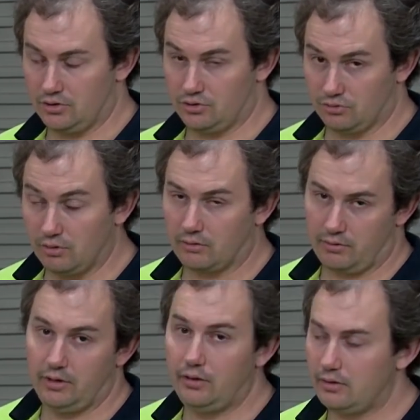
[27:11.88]

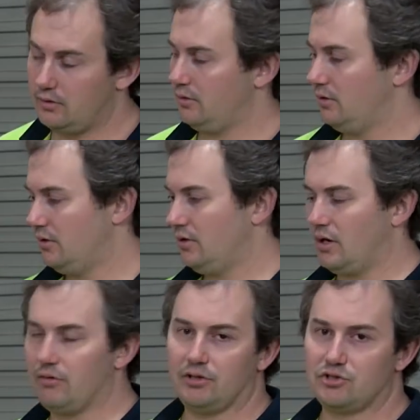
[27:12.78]
joinery. I
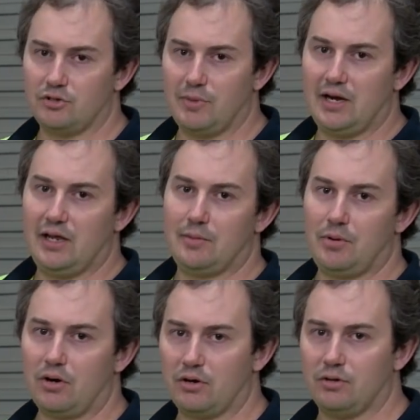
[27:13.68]
really should have made it out of
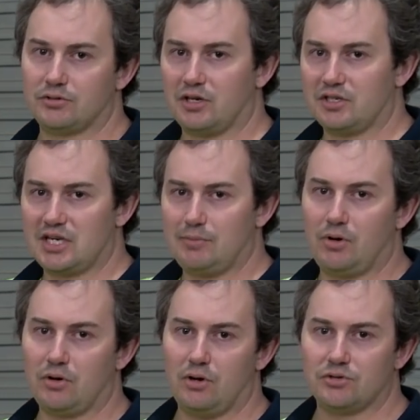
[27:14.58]
pocket holes so I can say
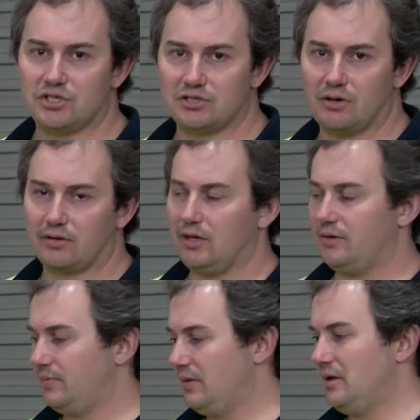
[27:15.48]
pocket holes just like
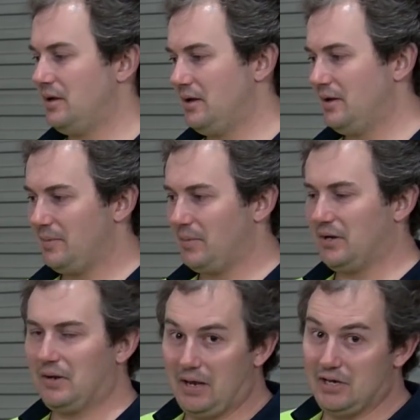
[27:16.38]
that.
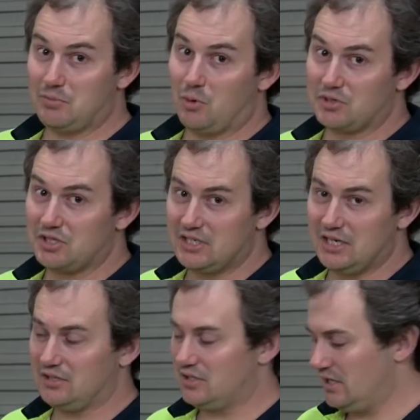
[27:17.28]
But it's mortise and
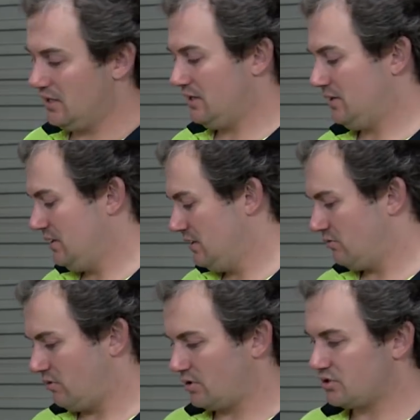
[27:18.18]
tenon together,
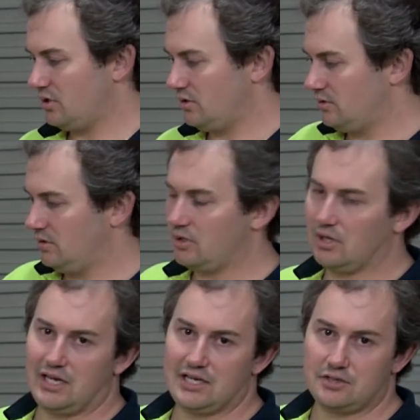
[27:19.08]
rock solid, gonna
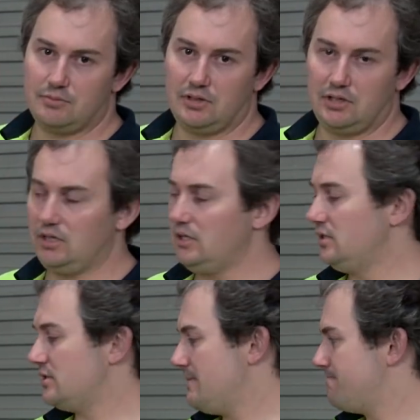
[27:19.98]
last a million
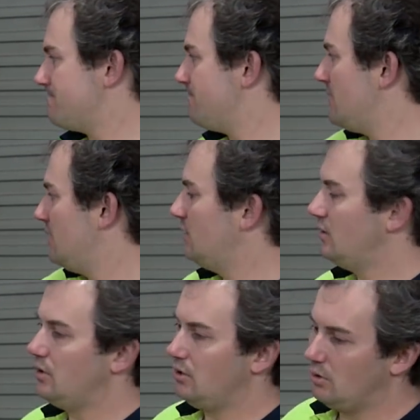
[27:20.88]
years.
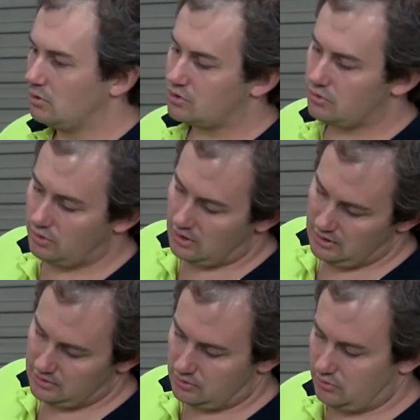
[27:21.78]
Looks good,
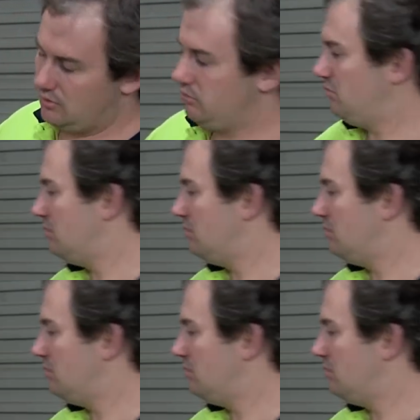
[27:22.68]
is good.